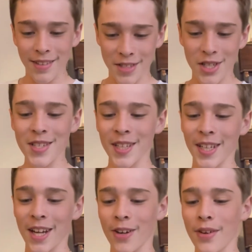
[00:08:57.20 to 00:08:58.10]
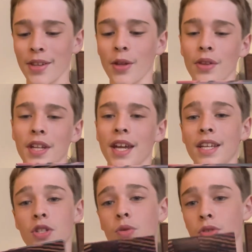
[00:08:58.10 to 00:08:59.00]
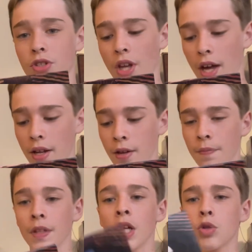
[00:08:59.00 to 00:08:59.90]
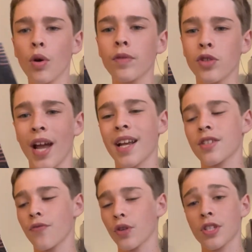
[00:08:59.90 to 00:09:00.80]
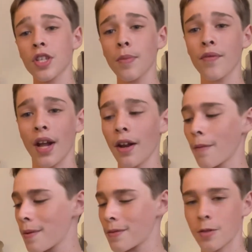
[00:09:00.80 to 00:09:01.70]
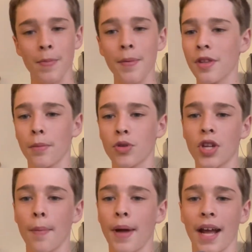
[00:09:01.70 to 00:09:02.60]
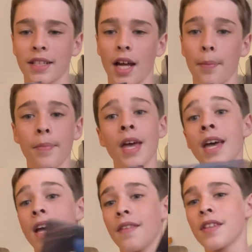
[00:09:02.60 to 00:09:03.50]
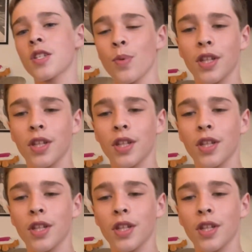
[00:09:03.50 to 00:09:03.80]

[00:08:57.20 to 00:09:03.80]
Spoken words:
She's Like Heroin, Lonely Day, and Soldier Side. 12 tracks. For System of a Down album, it's maybe their most compact album, and this is when